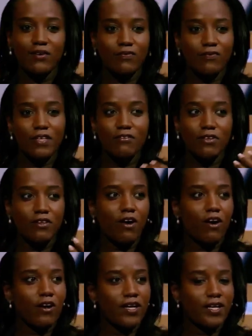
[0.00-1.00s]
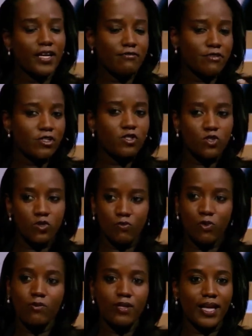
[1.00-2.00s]
that even our efforts to
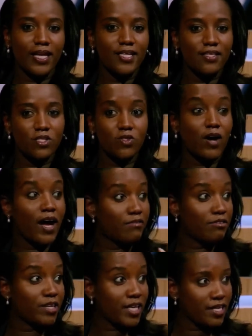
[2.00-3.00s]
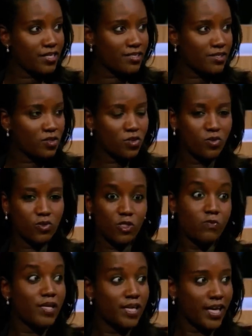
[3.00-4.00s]
mobilize, to advocate, to
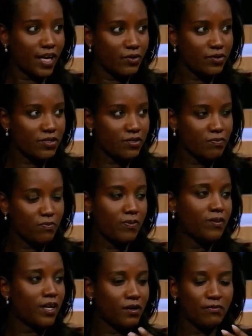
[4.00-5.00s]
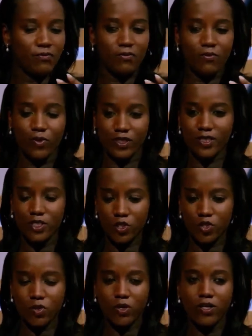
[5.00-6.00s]
speak out was
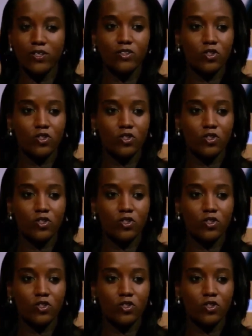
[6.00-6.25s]
destroyed.